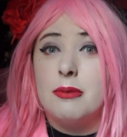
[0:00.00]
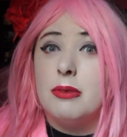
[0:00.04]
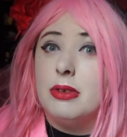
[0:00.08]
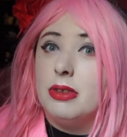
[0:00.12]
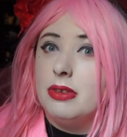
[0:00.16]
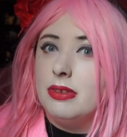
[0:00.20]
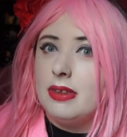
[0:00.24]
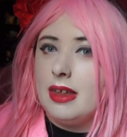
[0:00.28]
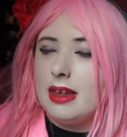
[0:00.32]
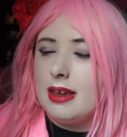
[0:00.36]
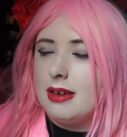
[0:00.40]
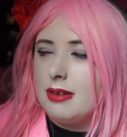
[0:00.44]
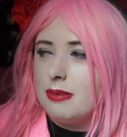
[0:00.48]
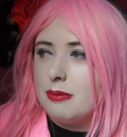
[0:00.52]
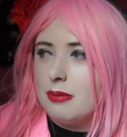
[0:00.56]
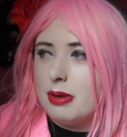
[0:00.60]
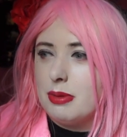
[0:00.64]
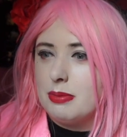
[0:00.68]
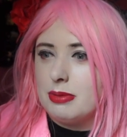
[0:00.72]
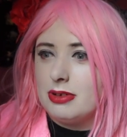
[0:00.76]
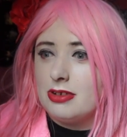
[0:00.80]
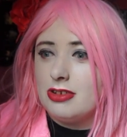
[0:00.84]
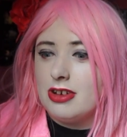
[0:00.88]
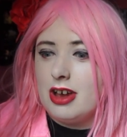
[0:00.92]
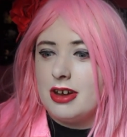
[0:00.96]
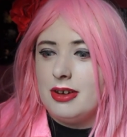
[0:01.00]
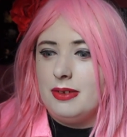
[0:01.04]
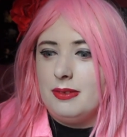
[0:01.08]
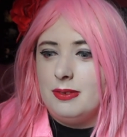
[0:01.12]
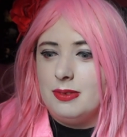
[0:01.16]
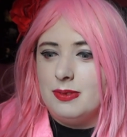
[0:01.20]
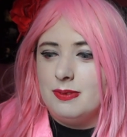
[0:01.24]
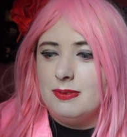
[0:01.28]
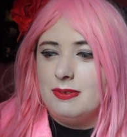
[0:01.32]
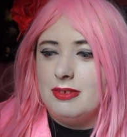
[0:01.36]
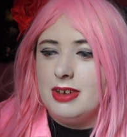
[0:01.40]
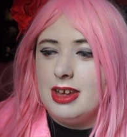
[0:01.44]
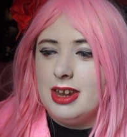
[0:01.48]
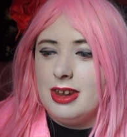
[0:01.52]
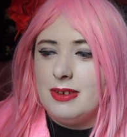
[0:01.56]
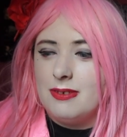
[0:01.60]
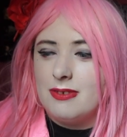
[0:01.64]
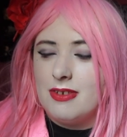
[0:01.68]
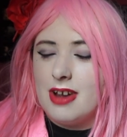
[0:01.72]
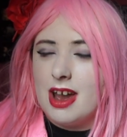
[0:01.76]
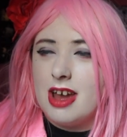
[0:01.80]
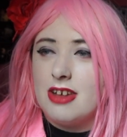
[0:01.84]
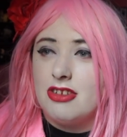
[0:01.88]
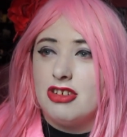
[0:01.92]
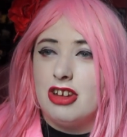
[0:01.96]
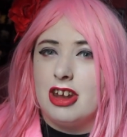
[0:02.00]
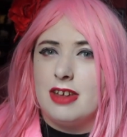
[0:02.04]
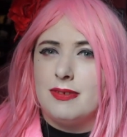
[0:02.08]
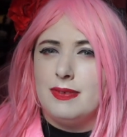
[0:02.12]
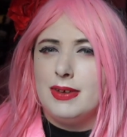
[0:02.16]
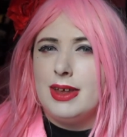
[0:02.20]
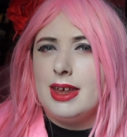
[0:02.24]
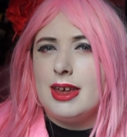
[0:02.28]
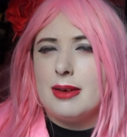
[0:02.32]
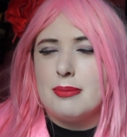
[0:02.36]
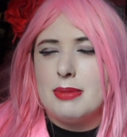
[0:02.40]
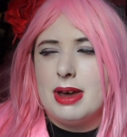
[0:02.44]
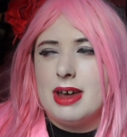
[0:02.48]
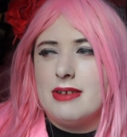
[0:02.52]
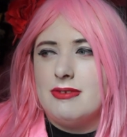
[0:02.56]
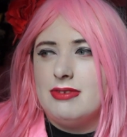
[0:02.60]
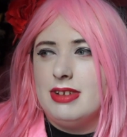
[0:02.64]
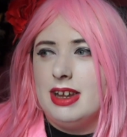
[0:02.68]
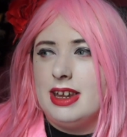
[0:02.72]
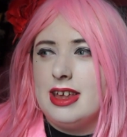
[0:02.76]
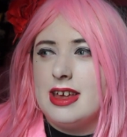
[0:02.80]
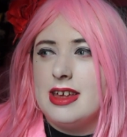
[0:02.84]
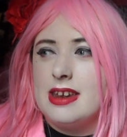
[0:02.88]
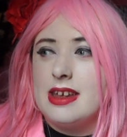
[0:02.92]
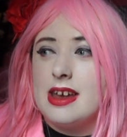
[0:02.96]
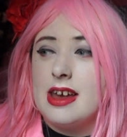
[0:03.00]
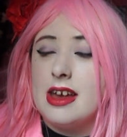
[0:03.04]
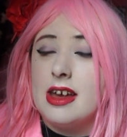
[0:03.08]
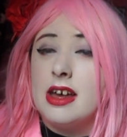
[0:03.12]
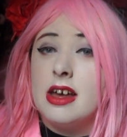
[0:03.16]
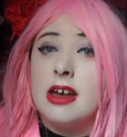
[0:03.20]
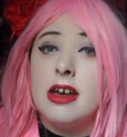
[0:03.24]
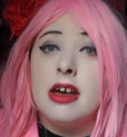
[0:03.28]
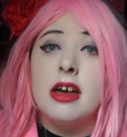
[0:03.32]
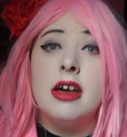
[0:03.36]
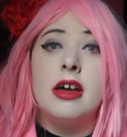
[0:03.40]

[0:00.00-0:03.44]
was like when my channel was really fresh and I think I might have deleted it.